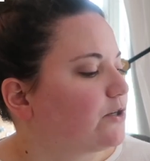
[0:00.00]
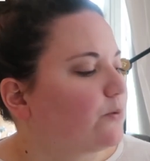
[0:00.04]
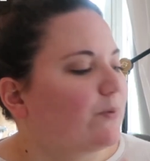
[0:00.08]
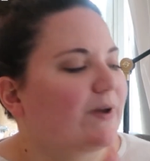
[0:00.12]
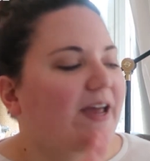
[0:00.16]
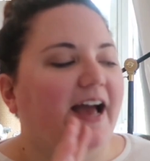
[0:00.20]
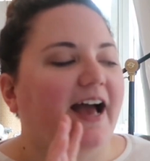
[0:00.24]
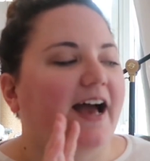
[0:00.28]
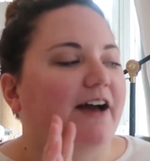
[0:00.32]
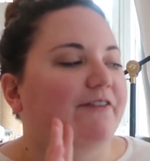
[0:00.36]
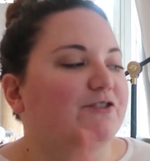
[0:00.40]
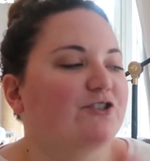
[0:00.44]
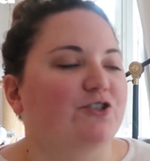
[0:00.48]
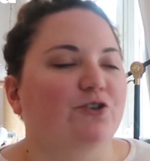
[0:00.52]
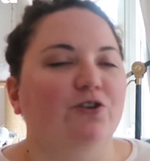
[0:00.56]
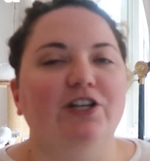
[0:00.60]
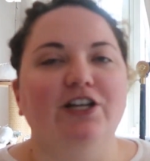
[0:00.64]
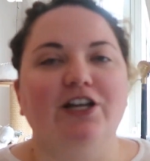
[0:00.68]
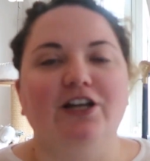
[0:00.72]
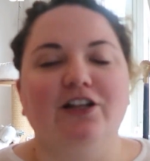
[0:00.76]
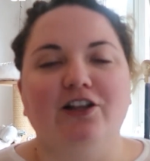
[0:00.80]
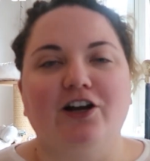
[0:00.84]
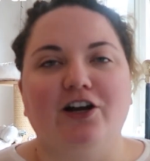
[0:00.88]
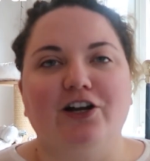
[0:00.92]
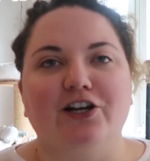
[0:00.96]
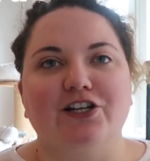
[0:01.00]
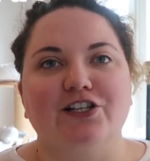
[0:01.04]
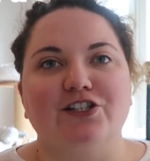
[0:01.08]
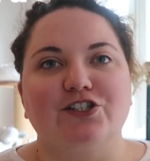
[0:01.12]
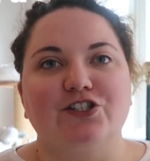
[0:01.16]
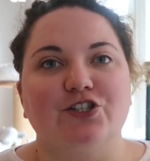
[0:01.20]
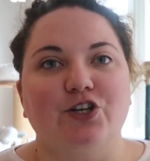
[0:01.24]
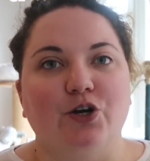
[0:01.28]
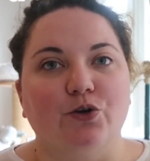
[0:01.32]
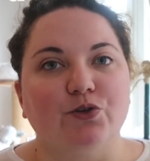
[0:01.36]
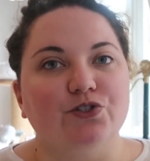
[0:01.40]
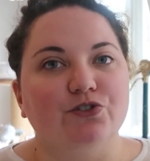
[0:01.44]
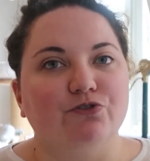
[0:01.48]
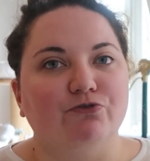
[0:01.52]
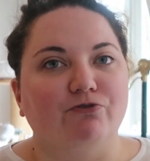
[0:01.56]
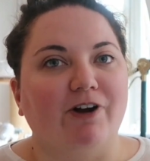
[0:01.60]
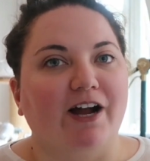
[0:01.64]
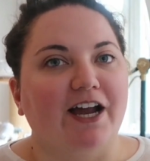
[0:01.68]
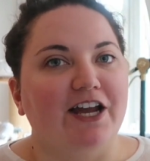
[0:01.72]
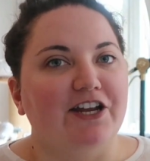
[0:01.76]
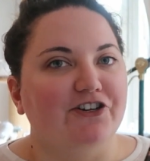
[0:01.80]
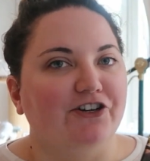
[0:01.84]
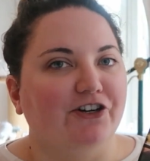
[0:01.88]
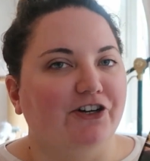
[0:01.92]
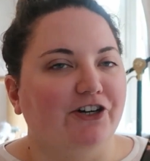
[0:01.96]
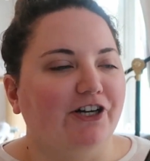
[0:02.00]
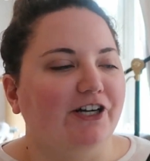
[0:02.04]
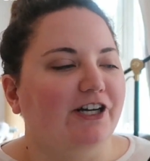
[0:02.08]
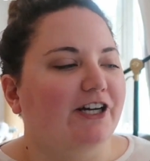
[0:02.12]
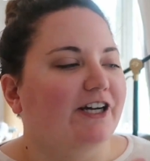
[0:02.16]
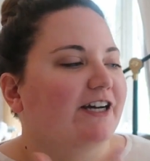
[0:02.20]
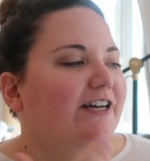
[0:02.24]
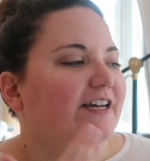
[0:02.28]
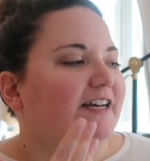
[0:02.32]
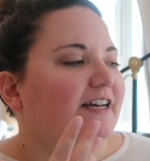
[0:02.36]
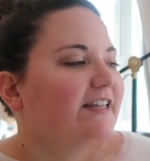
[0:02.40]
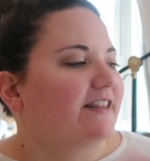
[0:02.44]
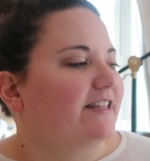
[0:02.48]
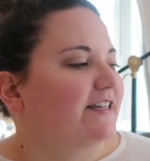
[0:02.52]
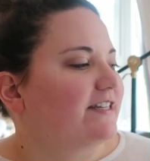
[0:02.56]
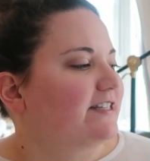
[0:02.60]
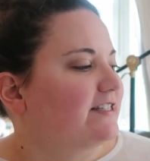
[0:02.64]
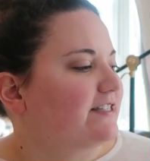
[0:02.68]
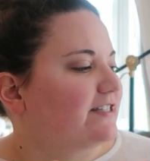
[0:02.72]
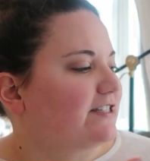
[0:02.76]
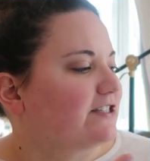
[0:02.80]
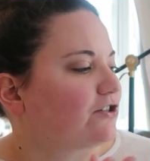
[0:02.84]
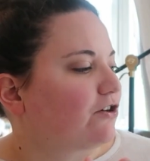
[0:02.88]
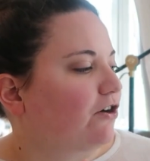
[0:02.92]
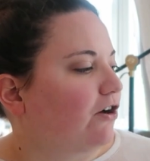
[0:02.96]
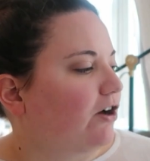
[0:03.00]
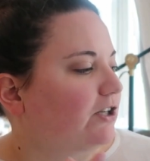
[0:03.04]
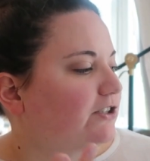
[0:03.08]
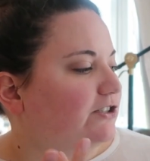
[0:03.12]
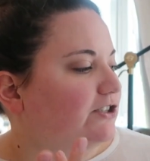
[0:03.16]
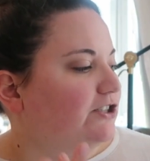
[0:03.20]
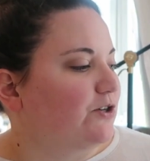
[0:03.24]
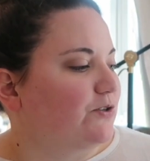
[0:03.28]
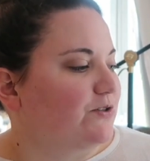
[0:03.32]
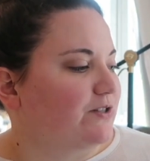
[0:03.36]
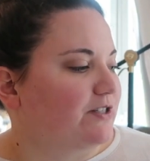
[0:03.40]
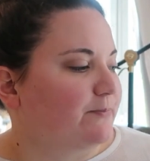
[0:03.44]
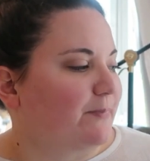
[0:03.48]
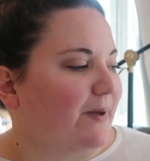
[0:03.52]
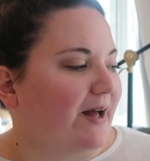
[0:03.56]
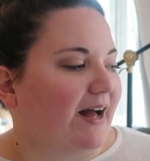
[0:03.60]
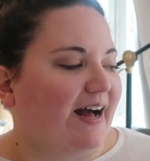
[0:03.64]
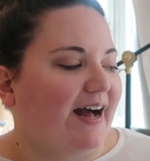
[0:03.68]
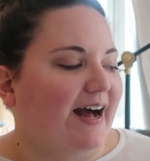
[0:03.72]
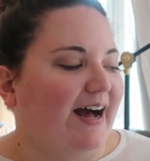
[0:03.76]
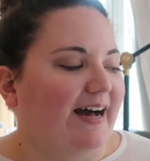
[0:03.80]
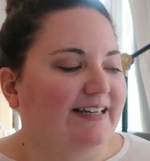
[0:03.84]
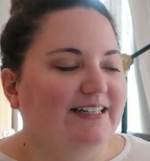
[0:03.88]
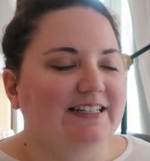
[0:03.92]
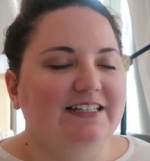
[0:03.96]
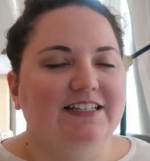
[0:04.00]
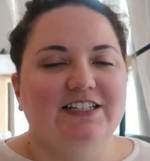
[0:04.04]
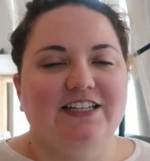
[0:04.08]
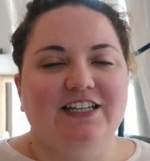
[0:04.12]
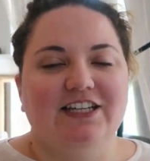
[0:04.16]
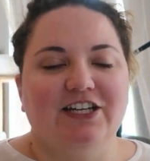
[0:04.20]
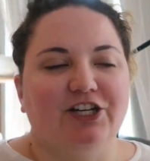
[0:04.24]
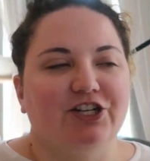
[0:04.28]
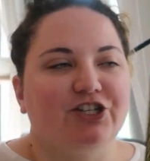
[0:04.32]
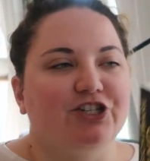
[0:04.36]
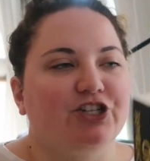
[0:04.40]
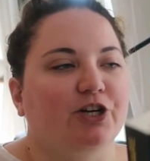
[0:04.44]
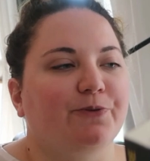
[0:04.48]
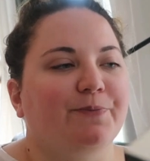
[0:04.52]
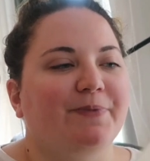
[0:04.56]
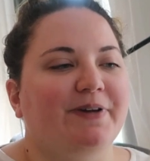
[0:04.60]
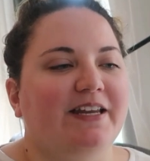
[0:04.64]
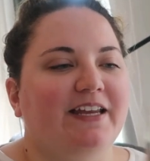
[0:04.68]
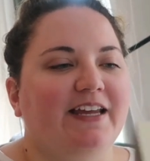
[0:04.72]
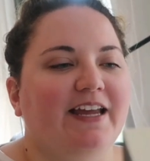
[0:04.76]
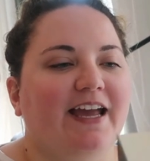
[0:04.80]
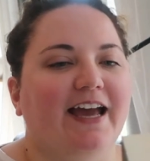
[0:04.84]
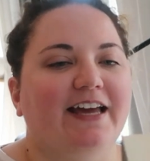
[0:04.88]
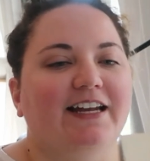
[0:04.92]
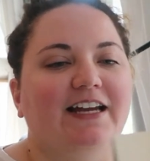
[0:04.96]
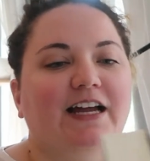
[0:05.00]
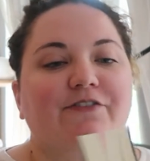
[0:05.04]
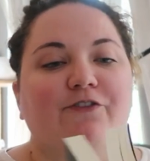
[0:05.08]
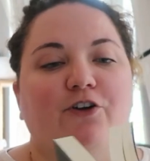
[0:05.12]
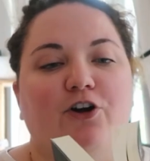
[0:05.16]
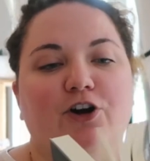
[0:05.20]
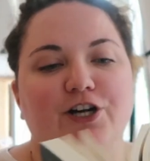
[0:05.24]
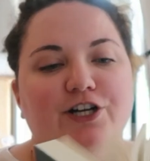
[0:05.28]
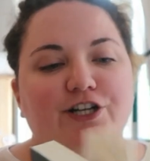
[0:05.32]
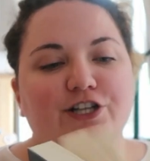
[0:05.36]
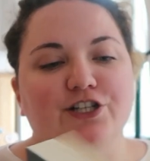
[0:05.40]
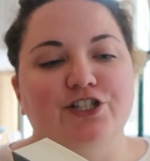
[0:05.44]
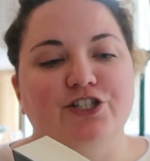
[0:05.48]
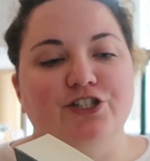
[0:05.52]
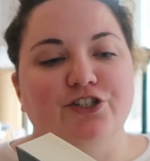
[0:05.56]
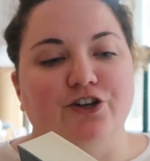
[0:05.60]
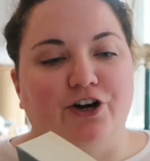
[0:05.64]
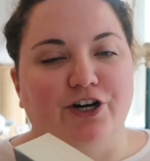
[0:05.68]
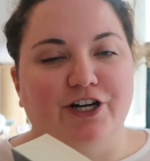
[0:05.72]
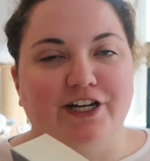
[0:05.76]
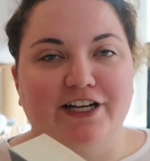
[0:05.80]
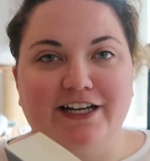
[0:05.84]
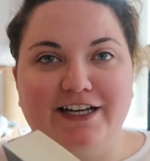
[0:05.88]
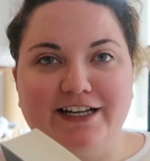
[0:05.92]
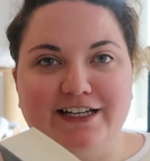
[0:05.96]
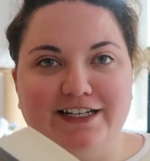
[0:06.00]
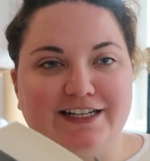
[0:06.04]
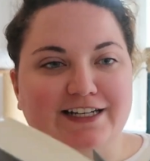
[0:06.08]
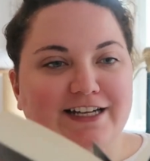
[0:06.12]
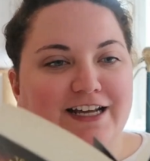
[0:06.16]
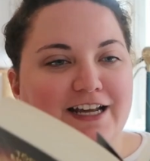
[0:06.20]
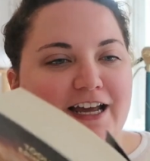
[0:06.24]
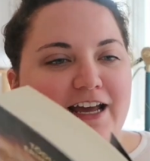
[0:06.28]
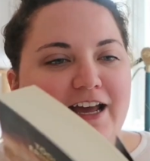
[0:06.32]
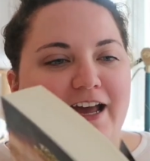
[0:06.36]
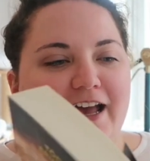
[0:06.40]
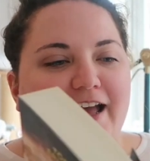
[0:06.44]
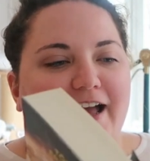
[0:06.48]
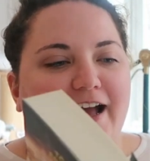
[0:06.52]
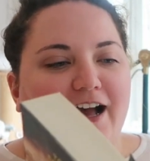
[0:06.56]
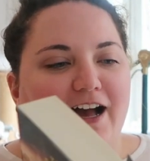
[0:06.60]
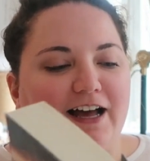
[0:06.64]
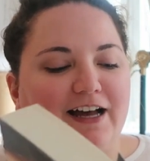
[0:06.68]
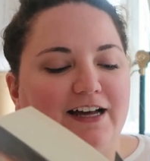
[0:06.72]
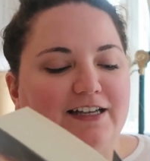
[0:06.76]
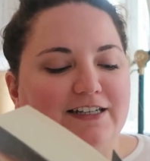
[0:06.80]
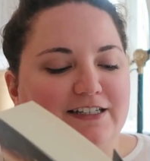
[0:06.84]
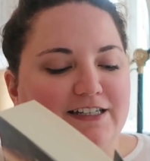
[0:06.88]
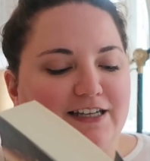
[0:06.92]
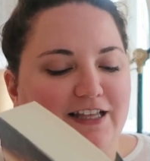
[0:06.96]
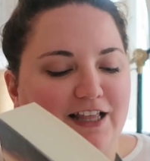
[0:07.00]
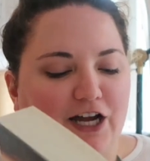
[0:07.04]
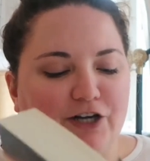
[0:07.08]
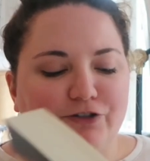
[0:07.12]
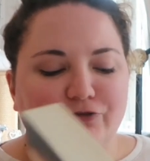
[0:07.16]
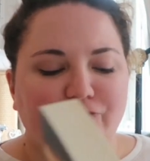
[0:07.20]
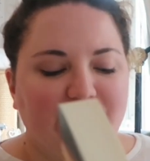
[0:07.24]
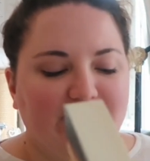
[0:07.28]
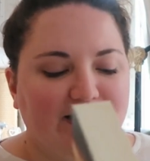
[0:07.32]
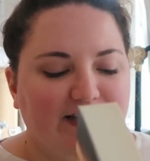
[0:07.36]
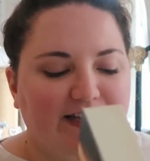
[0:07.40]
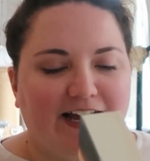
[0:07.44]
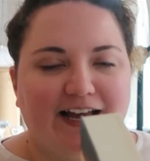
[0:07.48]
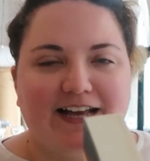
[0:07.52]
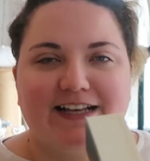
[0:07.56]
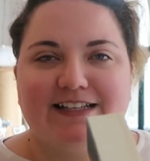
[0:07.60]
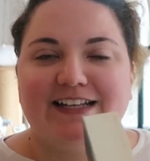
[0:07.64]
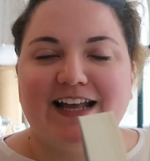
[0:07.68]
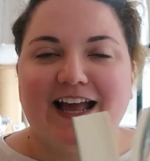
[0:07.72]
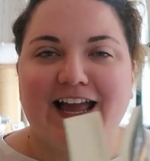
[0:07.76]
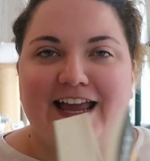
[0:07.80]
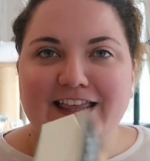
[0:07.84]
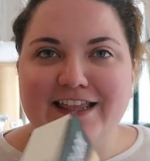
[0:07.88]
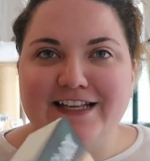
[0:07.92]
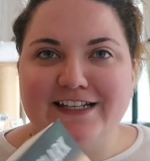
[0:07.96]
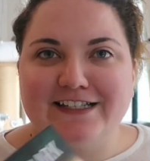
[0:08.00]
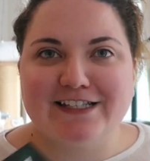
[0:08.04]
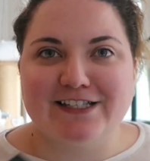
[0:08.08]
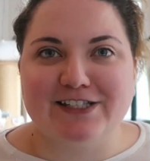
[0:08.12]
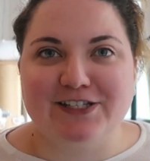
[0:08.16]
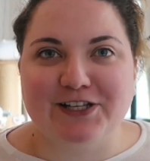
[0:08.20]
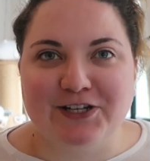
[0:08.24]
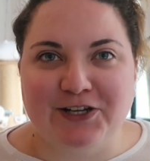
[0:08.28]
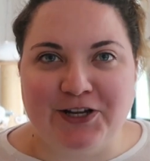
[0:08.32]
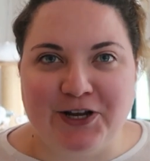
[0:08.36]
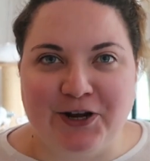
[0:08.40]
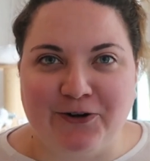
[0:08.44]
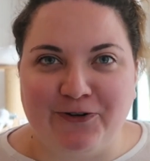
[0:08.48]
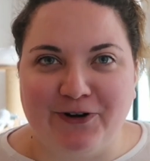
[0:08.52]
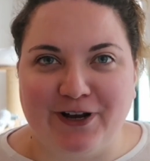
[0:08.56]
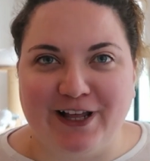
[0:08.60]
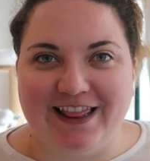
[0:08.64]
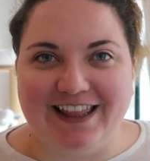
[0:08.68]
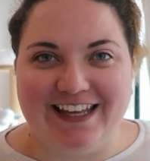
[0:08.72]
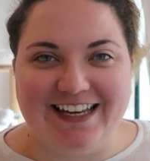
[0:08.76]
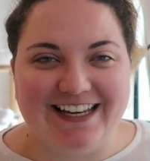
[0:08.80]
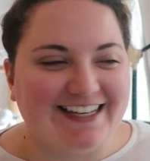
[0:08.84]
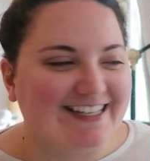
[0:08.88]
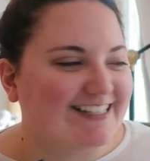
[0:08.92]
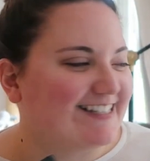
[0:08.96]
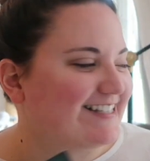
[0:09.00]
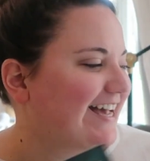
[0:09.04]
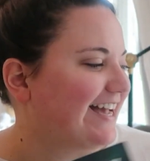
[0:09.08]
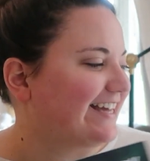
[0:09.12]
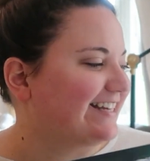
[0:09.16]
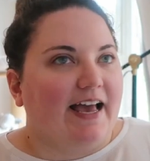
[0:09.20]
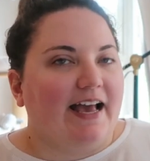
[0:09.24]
So we have Julie Clark's Ghostwriter. This is called Die Unsichtbare Hand here in Germany, and I've already started it until I realized, hey, this is a new release.